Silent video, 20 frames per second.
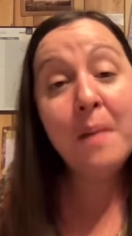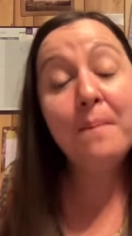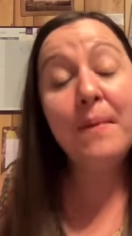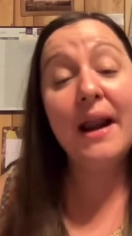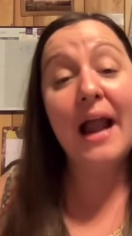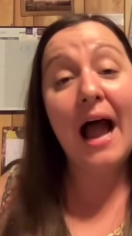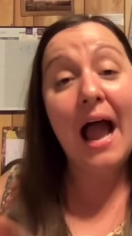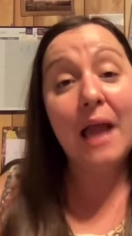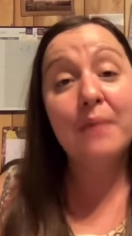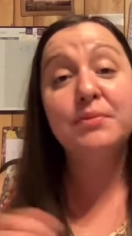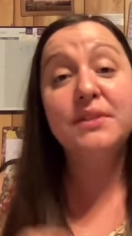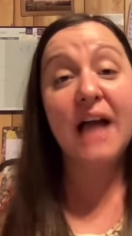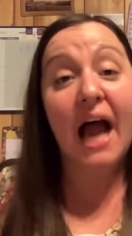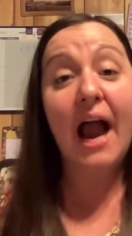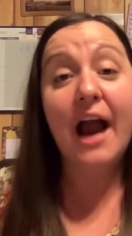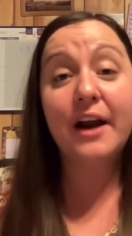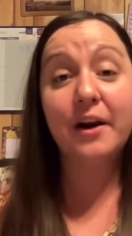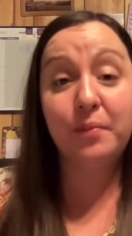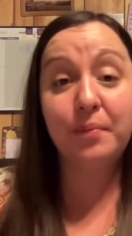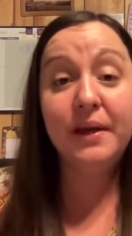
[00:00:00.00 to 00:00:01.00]
But I am
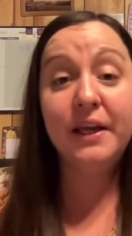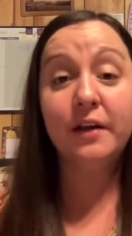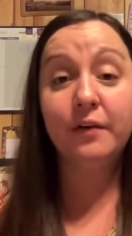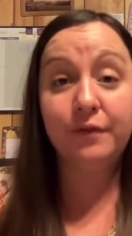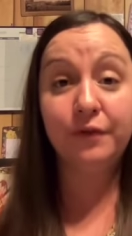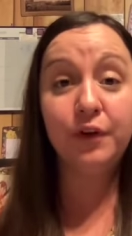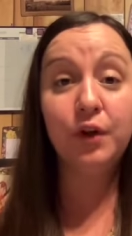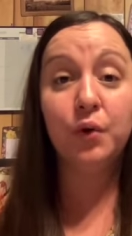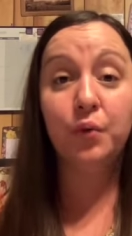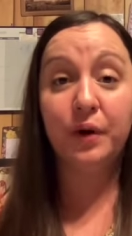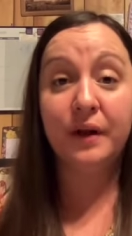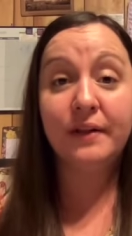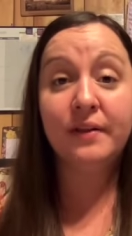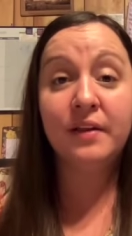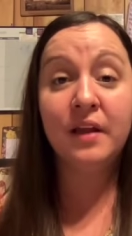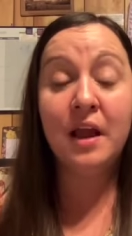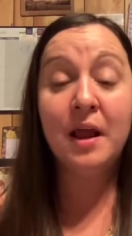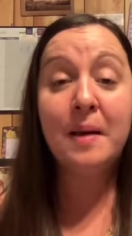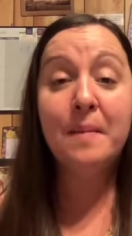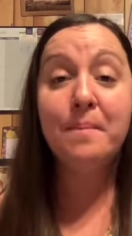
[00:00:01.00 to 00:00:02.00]
tired of being influenced
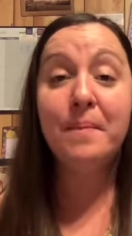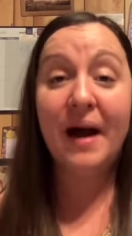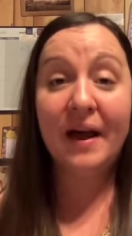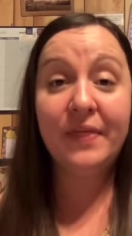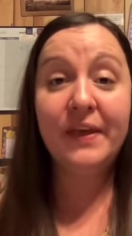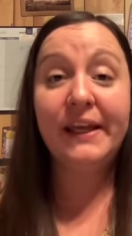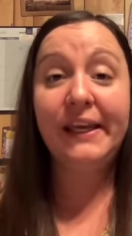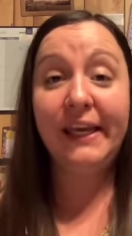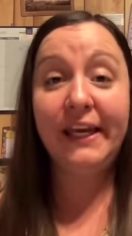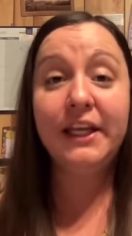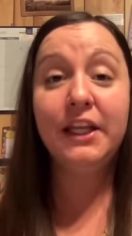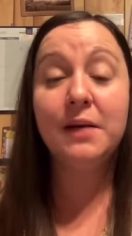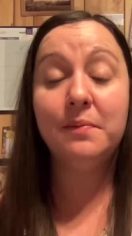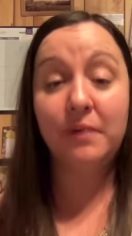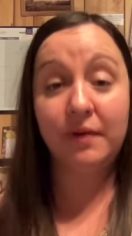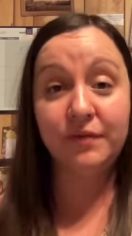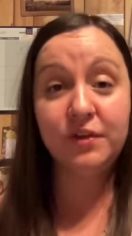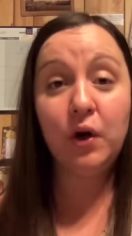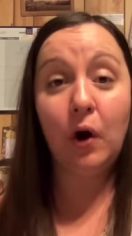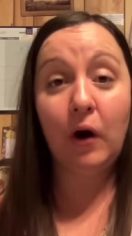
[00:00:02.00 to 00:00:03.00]
by the kingdom
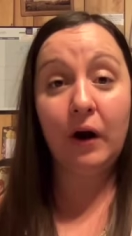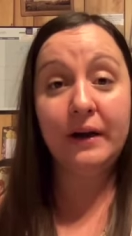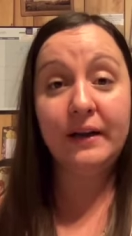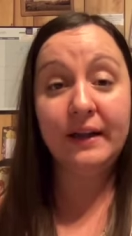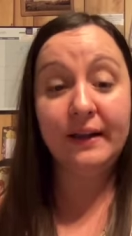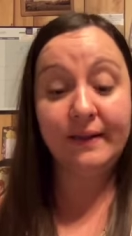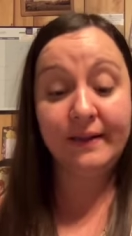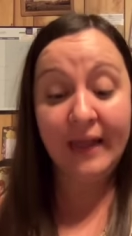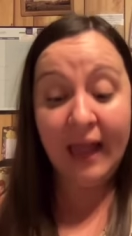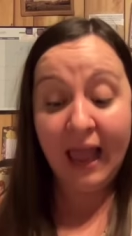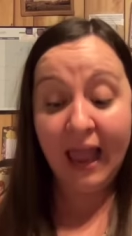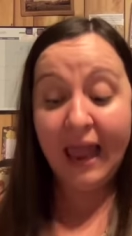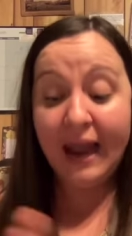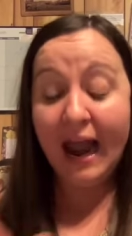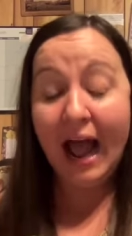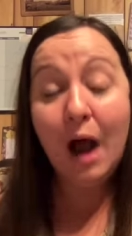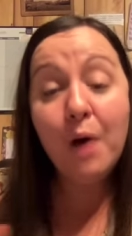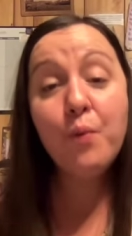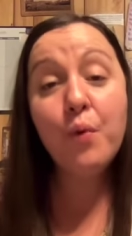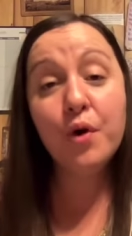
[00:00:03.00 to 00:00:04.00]
of darkness, and
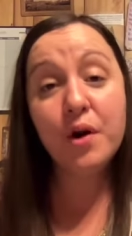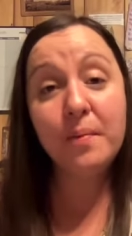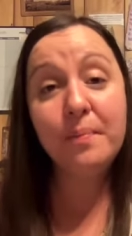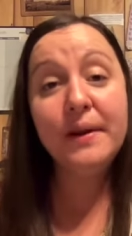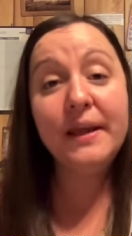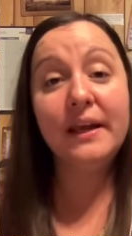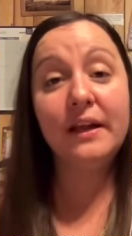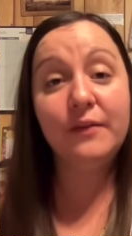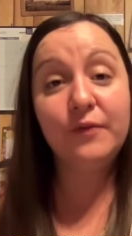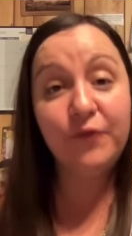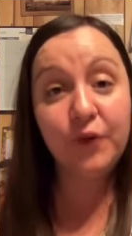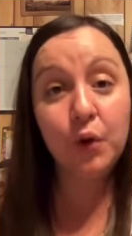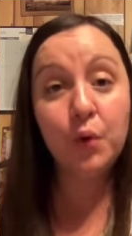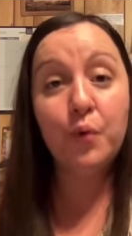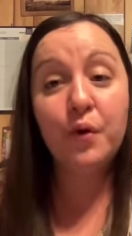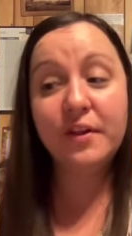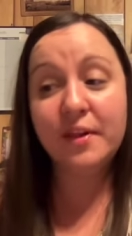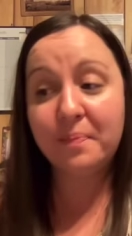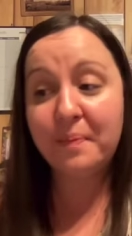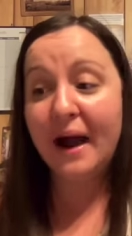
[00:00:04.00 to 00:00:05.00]
I want to be
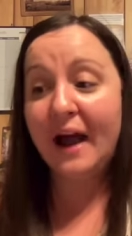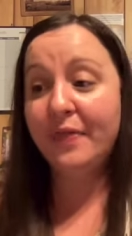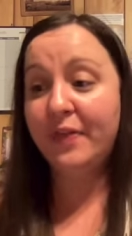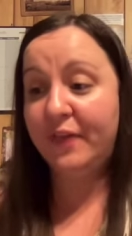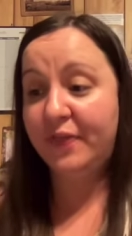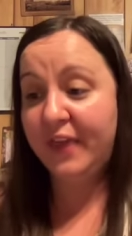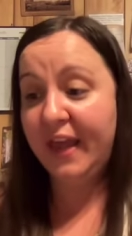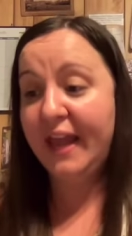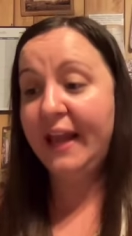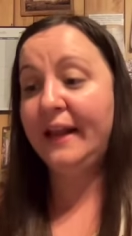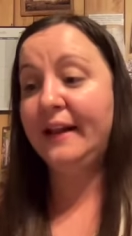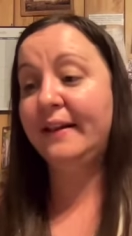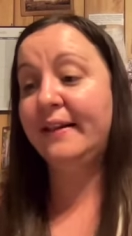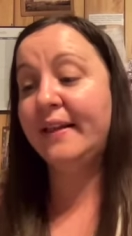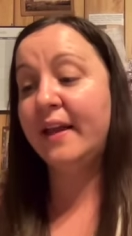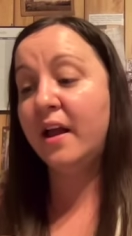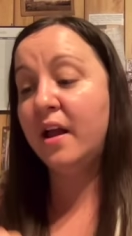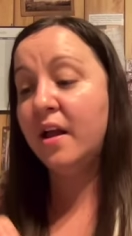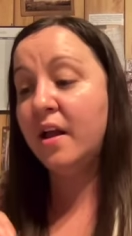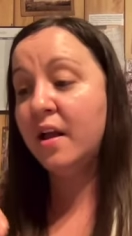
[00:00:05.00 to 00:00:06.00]
influenced by the things
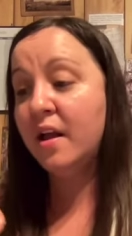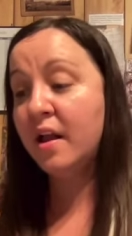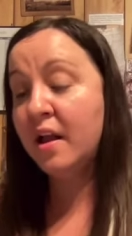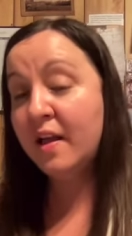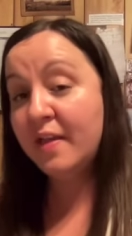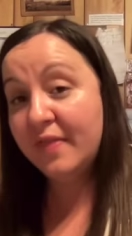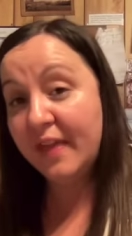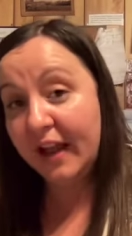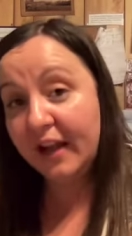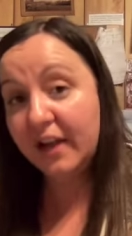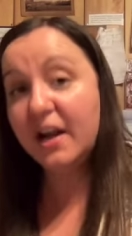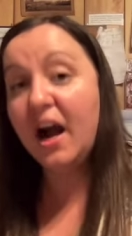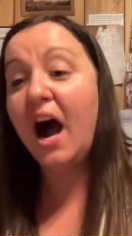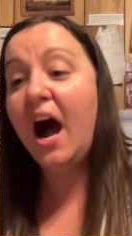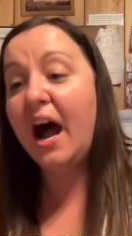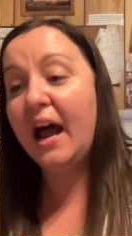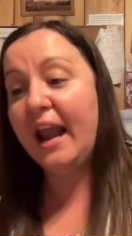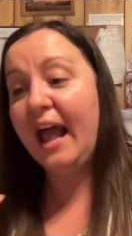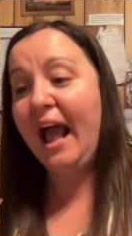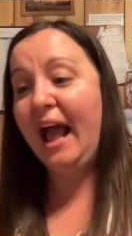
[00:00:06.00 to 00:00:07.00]
that
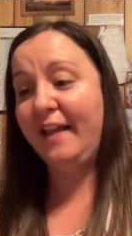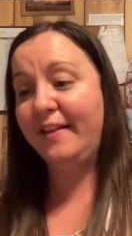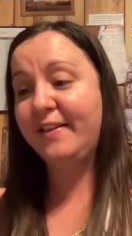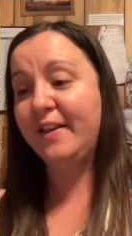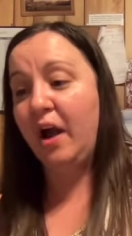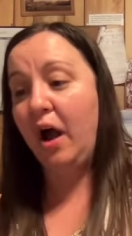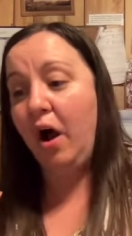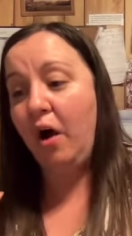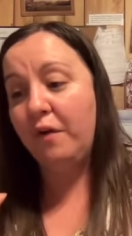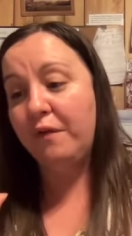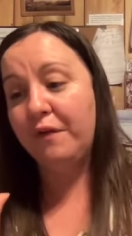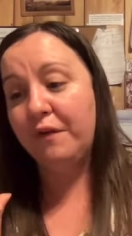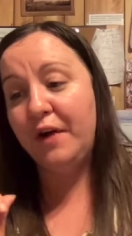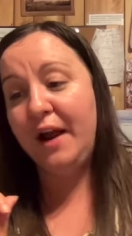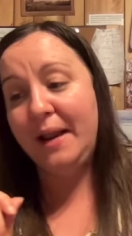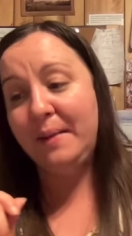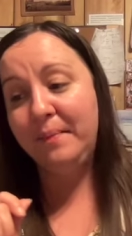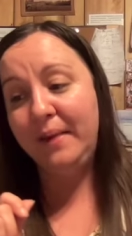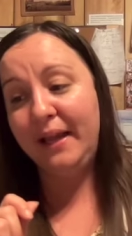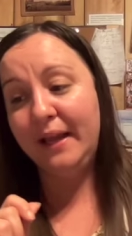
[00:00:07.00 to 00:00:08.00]
God has to offer.
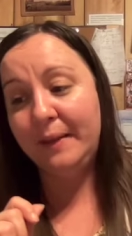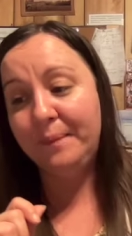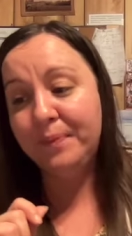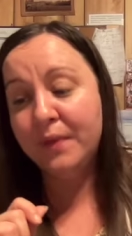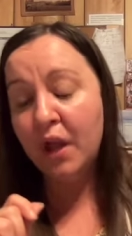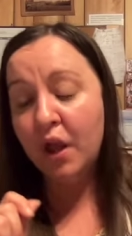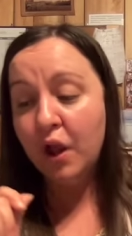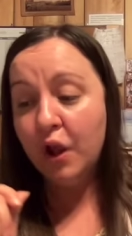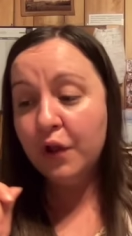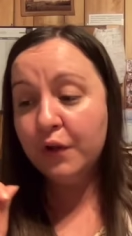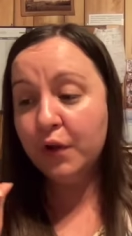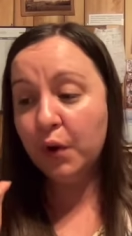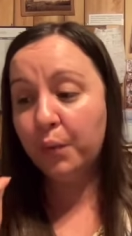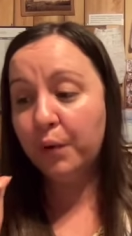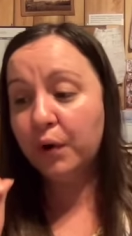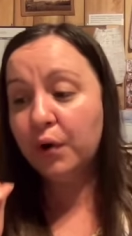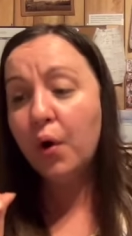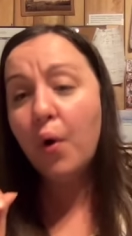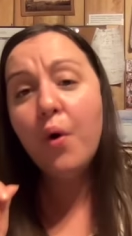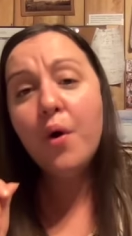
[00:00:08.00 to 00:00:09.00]
Amen. So
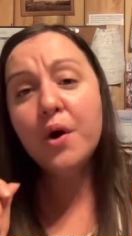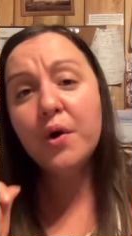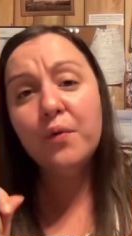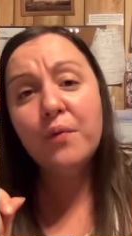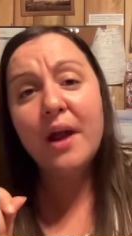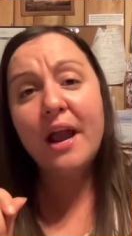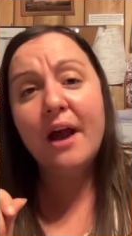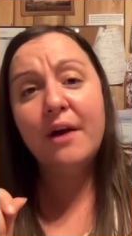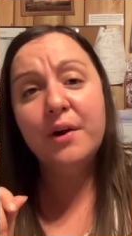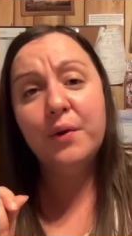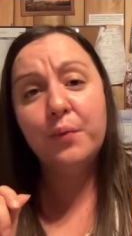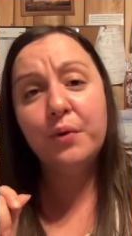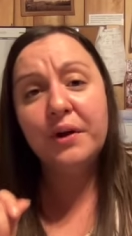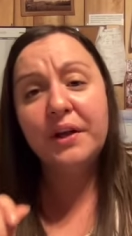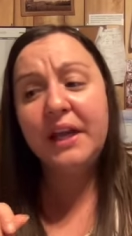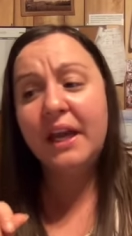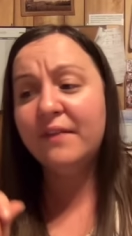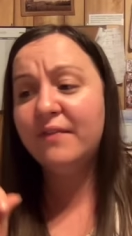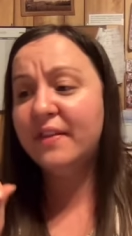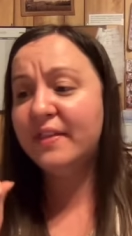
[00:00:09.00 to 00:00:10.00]
we're going around and we're
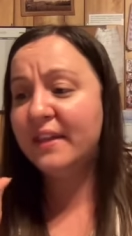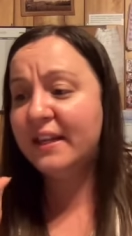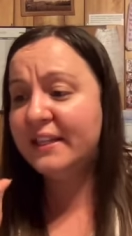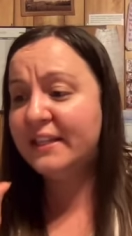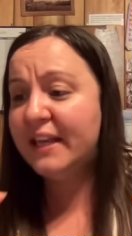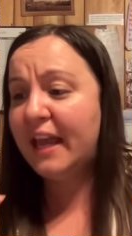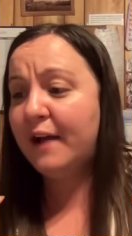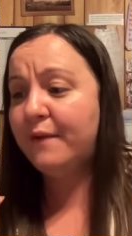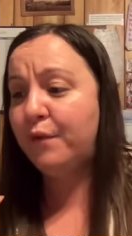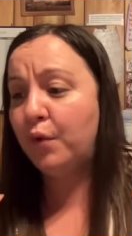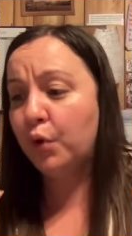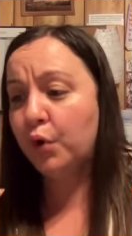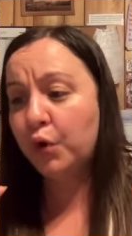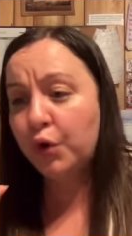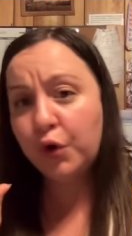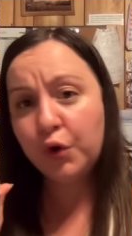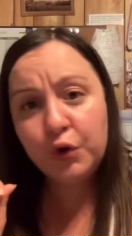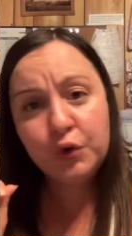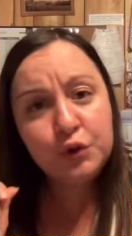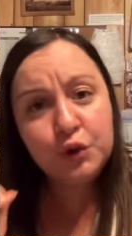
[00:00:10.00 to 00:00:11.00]
giving the devil
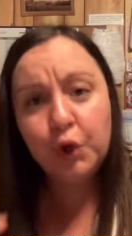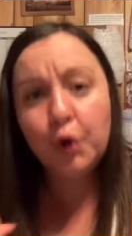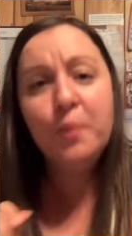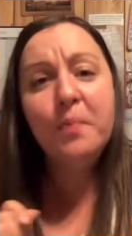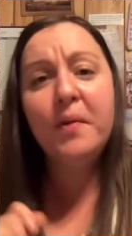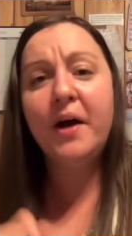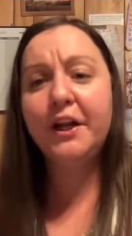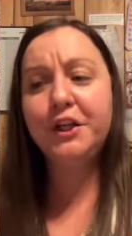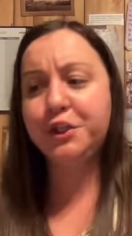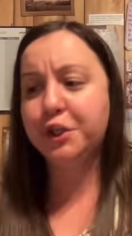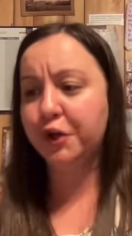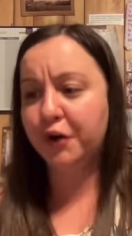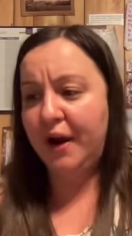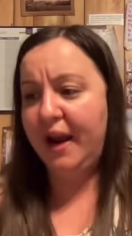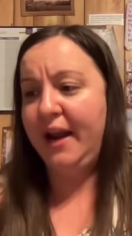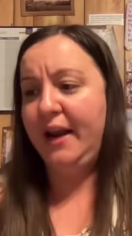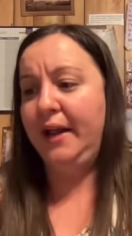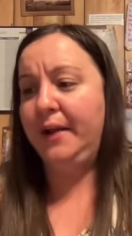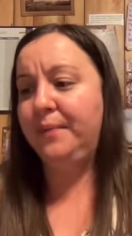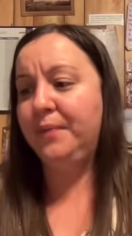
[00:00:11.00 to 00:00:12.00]
too much
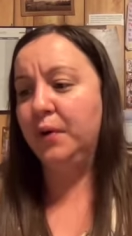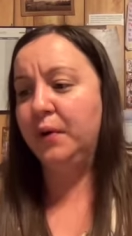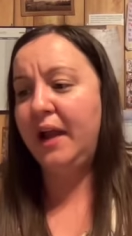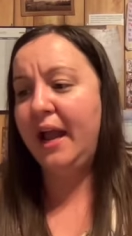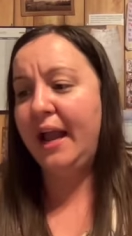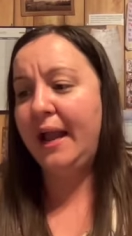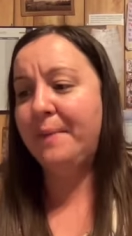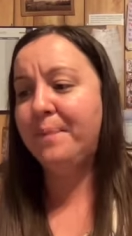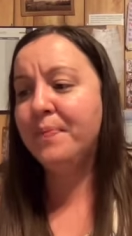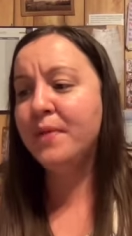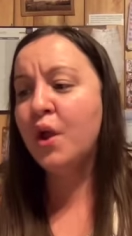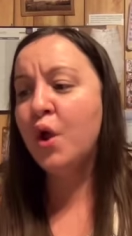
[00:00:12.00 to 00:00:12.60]
credit. Okay.